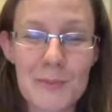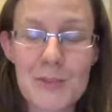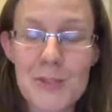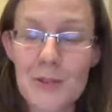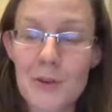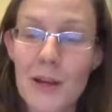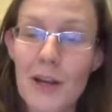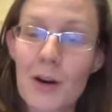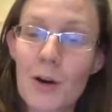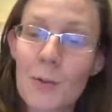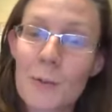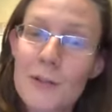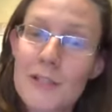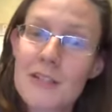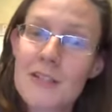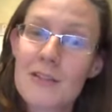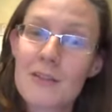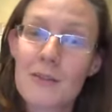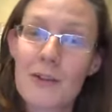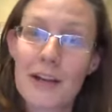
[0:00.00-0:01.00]
So I opened
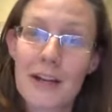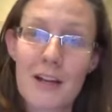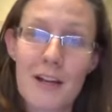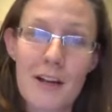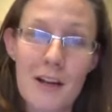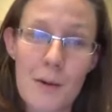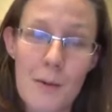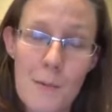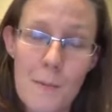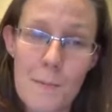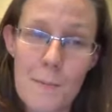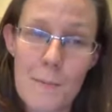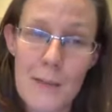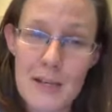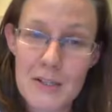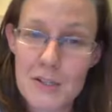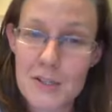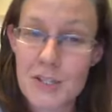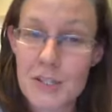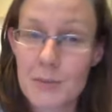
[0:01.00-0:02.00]
the writer
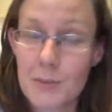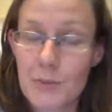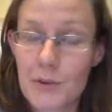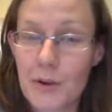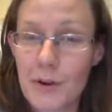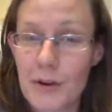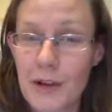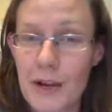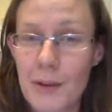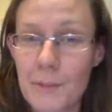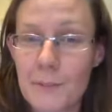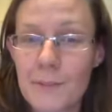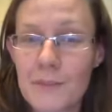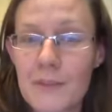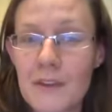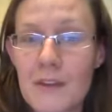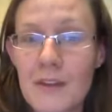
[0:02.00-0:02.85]
mentorship program